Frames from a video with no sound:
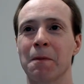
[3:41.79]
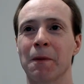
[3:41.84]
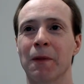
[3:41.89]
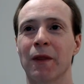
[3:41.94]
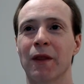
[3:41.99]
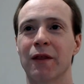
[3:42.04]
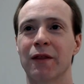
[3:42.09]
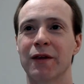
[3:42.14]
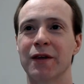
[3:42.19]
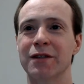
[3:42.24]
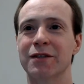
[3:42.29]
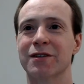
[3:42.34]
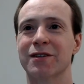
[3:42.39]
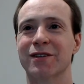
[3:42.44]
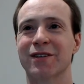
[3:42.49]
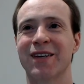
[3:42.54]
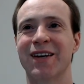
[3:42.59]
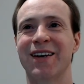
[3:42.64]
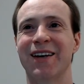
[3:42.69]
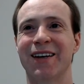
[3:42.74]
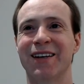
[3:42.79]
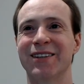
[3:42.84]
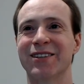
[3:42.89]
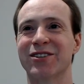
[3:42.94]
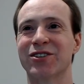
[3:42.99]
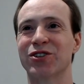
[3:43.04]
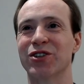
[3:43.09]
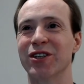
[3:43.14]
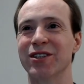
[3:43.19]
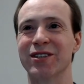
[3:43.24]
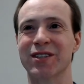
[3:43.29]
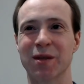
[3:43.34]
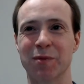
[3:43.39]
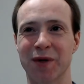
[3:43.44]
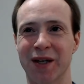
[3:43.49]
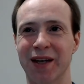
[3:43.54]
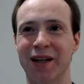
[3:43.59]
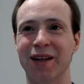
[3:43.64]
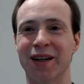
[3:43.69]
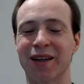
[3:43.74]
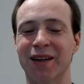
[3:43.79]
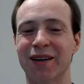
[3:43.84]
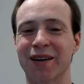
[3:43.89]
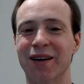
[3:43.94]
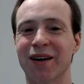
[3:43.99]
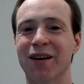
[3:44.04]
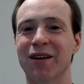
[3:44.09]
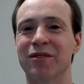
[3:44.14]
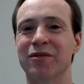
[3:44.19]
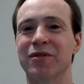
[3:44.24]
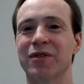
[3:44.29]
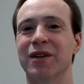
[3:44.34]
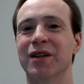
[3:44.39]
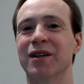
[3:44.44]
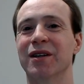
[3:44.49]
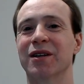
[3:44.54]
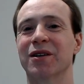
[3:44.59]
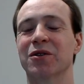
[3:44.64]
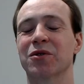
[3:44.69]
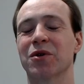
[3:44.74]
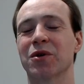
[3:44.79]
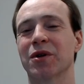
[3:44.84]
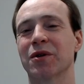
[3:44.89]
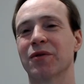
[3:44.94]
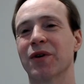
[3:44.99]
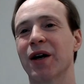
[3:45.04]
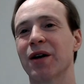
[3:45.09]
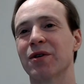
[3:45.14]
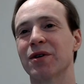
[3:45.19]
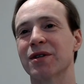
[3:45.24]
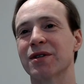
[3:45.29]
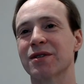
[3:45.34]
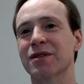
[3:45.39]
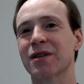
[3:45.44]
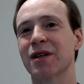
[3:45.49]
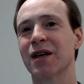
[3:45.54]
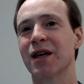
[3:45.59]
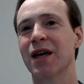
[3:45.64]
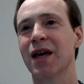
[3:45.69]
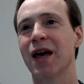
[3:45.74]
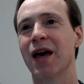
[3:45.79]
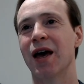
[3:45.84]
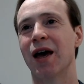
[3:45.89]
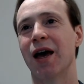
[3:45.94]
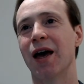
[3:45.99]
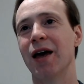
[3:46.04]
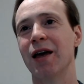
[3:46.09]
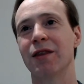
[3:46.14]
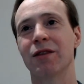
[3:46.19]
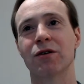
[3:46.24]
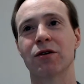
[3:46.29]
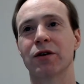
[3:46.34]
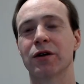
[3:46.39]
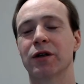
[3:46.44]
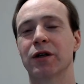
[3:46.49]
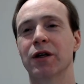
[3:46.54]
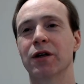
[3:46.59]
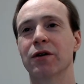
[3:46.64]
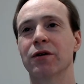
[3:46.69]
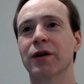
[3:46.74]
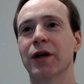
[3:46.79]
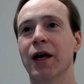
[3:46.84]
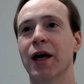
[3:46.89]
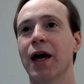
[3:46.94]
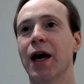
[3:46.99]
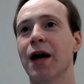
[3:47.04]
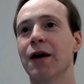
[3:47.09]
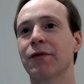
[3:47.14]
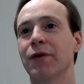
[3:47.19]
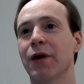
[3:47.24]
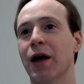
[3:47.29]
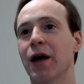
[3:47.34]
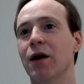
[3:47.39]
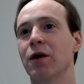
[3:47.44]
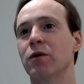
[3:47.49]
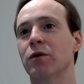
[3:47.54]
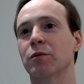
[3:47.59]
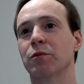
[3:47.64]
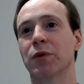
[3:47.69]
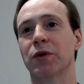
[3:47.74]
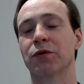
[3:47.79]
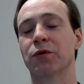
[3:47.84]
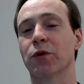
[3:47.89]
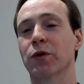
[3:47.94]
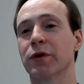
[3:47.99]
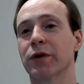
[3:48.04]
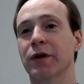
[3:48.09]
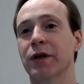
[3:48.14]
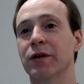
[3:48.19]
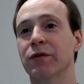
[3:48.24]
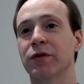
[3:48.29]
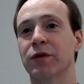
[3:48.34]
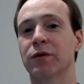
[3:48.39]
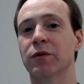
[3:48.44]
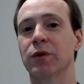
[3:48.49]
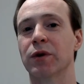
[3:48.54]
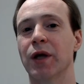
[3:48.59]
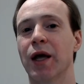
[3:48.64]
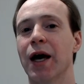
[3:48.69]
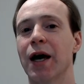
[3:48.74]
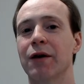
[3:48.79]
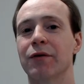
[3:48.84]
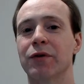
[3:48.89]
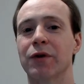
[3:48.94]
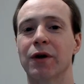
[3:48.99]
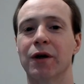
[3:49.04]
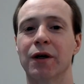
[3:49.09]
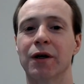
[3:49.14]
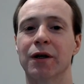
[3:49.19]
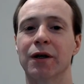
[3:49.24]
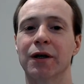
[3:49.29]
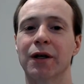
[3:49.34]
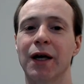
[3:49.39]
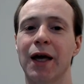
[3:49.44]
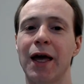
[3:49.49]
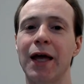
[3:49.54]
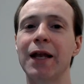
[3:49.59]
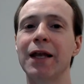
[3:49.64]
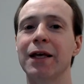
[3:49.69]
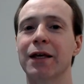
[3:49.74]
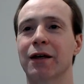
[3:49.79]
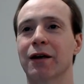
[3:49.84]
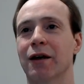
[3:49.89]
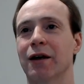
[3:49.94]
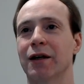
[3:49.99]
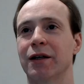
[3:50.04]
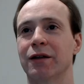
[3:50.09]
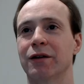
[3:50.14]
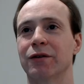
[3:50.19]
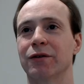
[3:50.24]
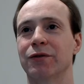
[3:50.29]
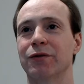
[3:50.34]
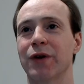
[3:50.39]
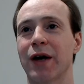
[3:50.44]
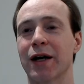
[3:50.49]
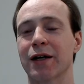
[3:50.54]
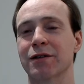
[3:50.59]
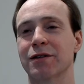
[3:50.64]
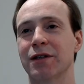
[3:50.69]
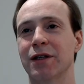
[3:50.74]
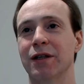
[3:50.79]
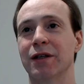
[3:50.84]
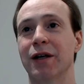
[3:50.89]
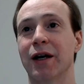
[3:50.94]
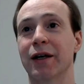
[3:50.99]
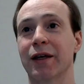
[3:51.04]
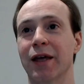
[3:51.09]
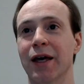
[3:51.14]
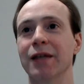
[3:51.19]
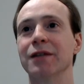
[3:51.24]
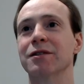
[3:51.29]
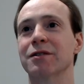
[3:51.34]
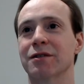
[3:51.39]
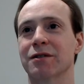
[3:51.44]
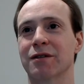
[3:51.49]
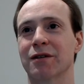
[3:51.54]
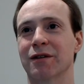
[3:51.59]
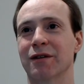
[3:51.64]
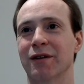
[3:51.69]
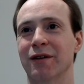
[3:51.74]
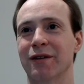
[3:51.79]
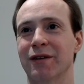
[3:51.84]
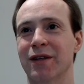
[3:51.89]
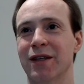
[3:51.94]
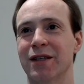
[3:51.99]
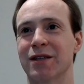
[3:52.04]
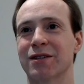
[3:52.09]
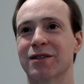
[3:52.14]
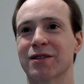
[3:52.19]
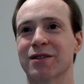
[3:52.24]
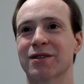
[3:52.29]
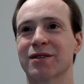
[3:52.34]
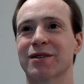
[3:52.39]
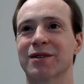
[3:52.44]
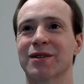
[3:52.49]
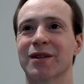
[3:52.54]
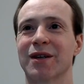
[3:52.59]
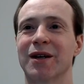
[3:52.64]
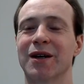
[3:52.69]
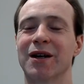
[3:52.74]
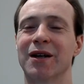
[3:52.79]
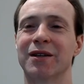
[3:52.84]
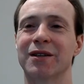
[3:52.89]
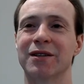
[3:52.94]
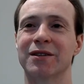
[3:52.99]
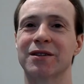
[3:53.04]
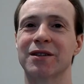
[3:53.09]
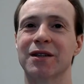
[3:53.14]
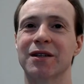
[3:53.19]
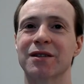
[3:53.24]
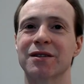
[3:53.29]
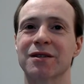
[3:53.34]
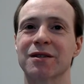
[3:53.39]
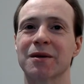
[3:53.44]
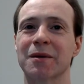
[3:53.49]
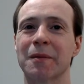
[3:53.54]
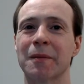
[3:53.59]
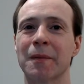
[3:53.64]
This is just the beginning of the coronavirus. And they're a year and a half out before they even will have any kind of vaccine against this disease.